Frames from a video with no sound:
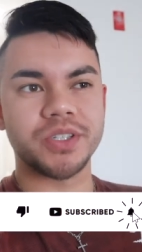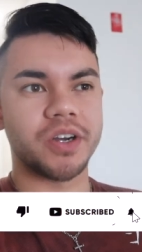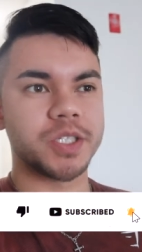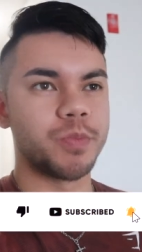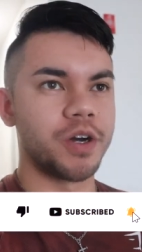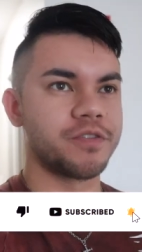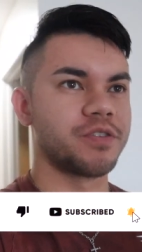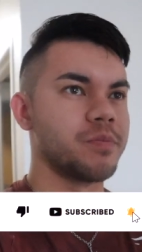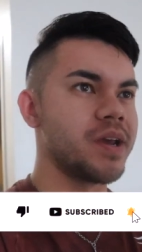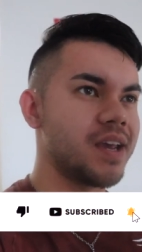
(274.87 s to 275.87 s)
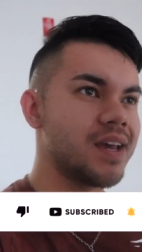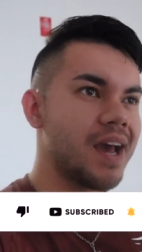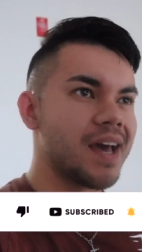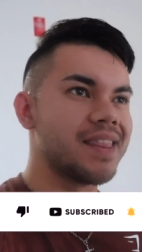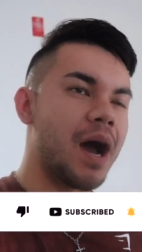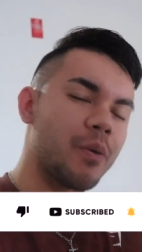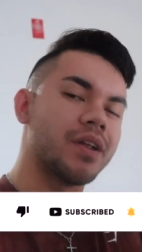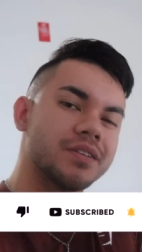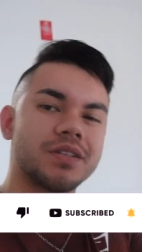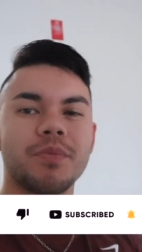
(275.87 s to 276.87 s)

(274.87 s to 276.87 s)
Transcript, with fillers: songs, but for me, that one hits the